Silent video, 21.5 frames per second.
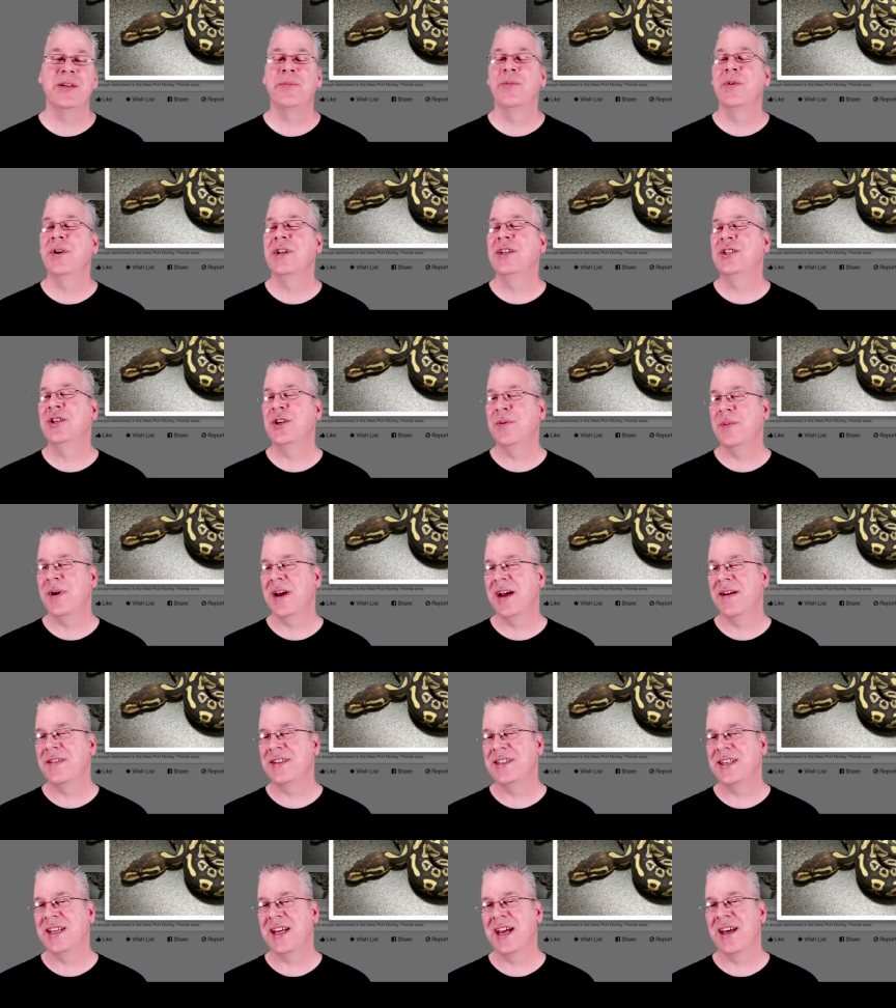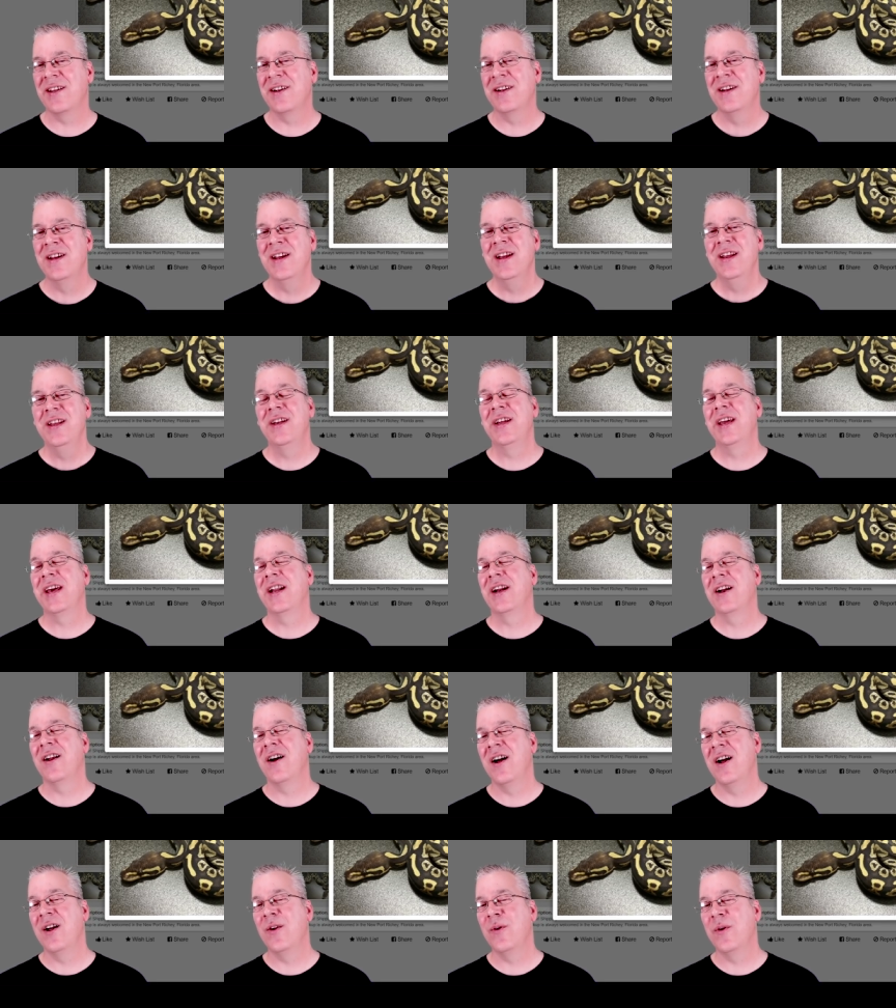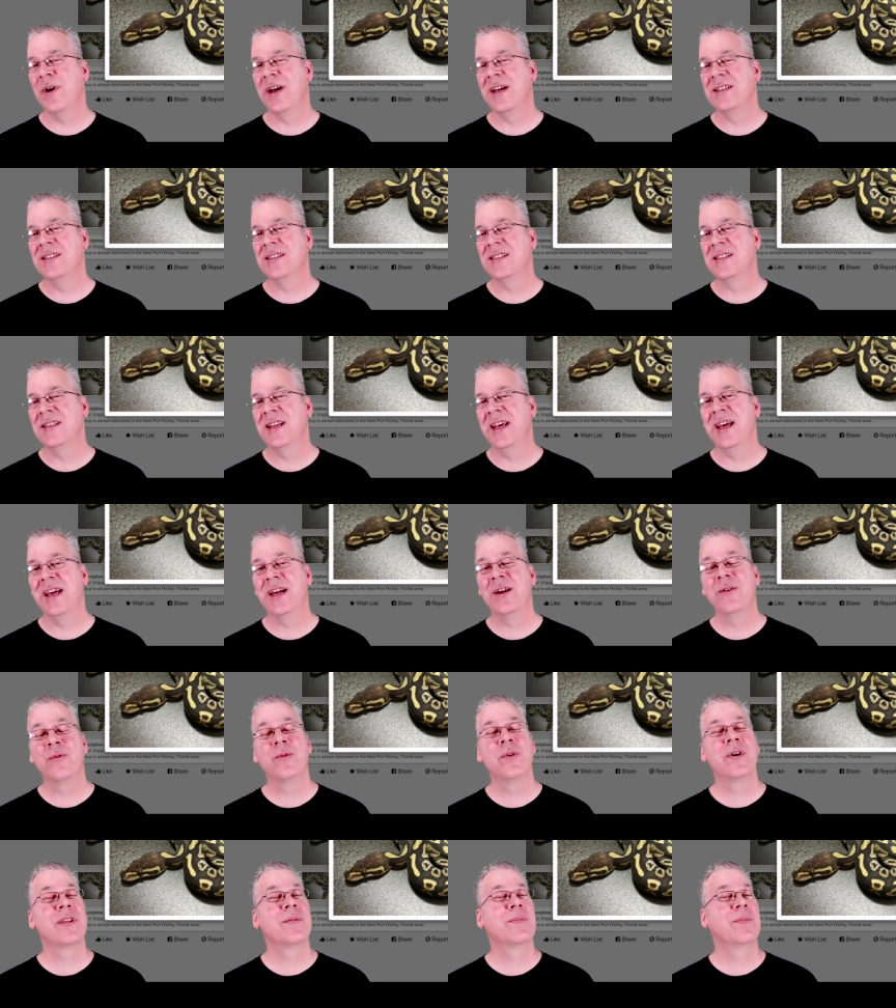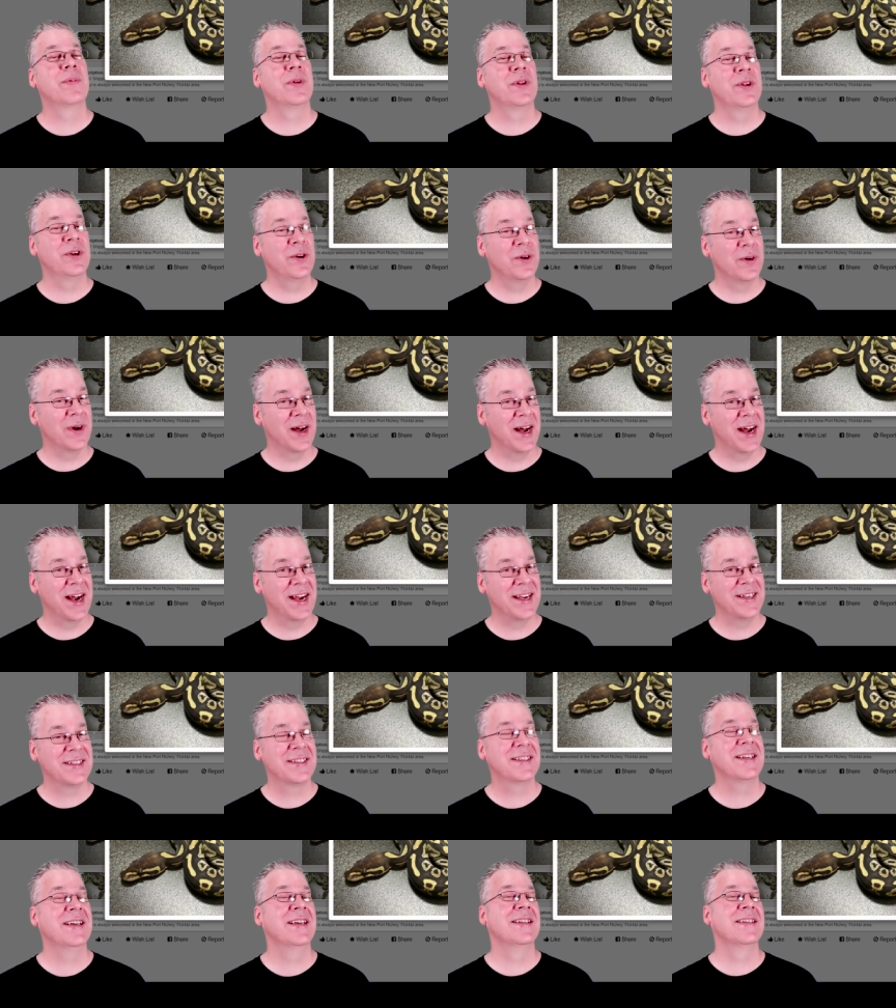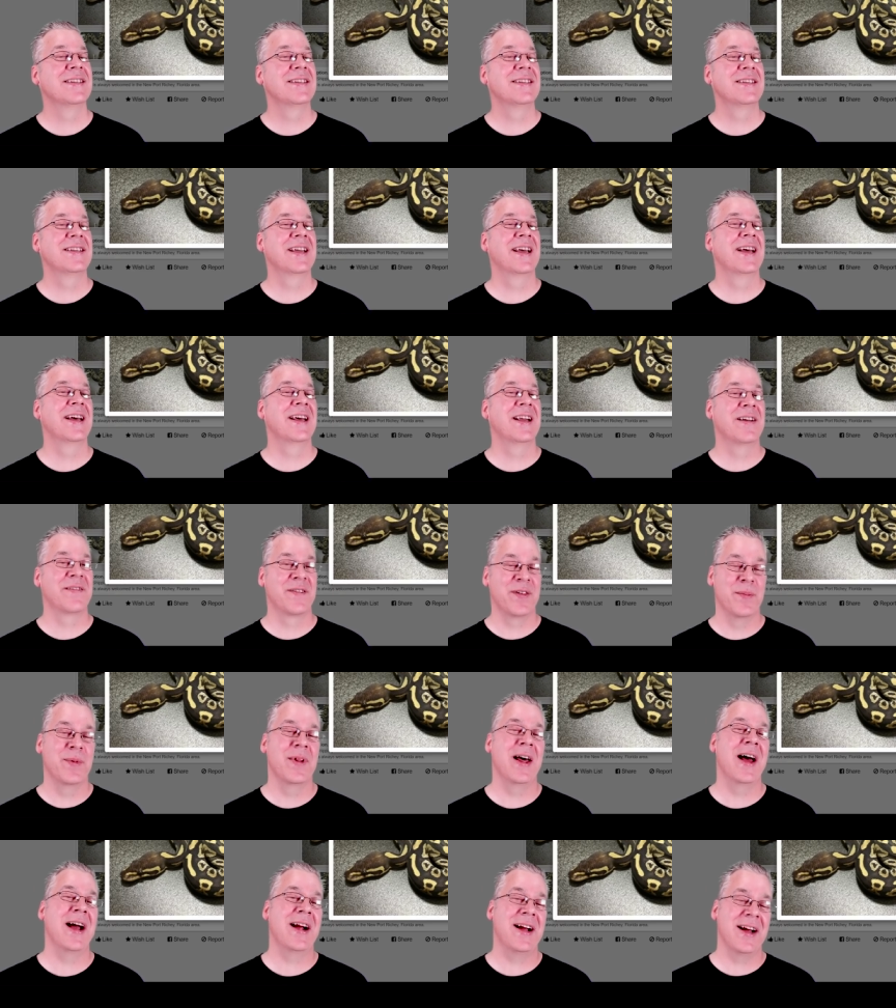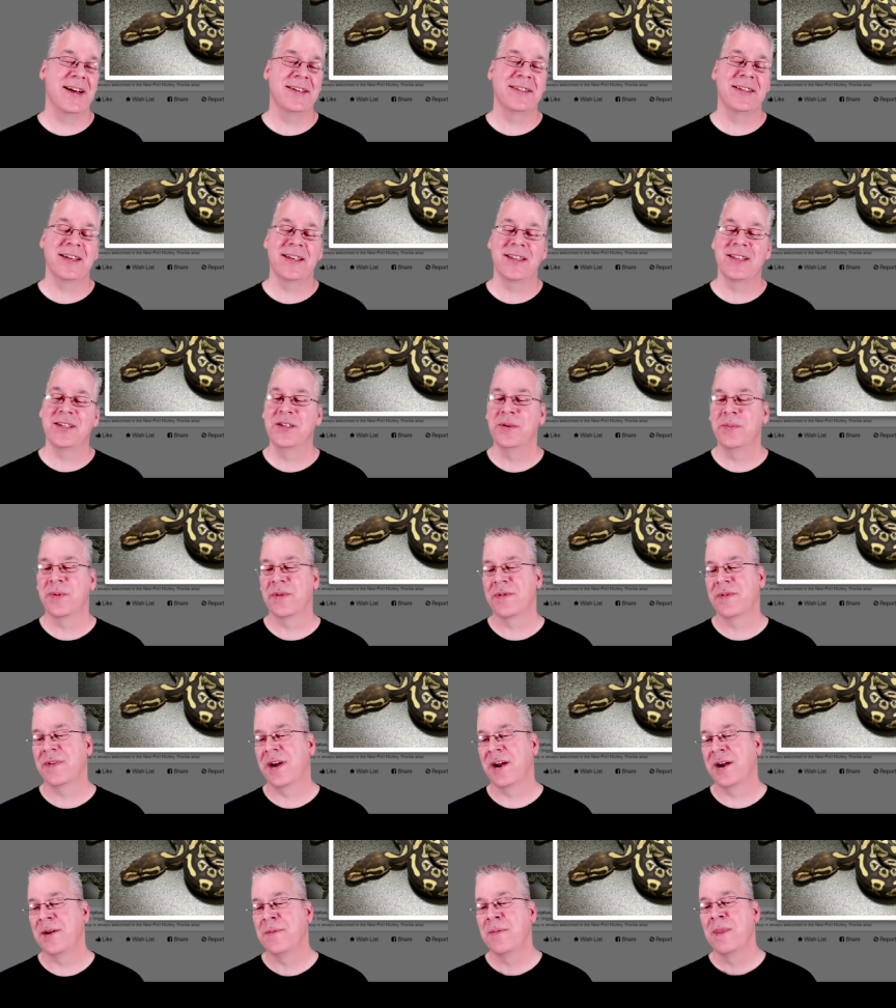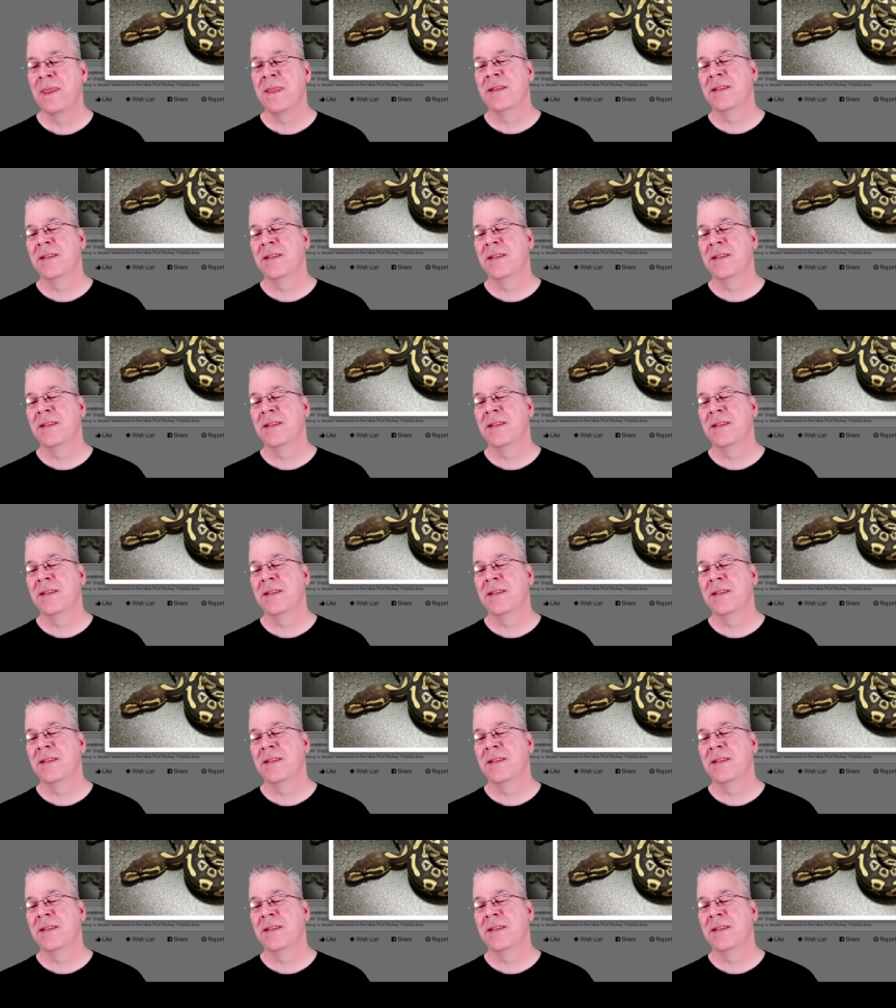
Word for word: You breed two Mojaves together, you get an all-white snake with blue eyes instead of the black eyes like the Super Fire.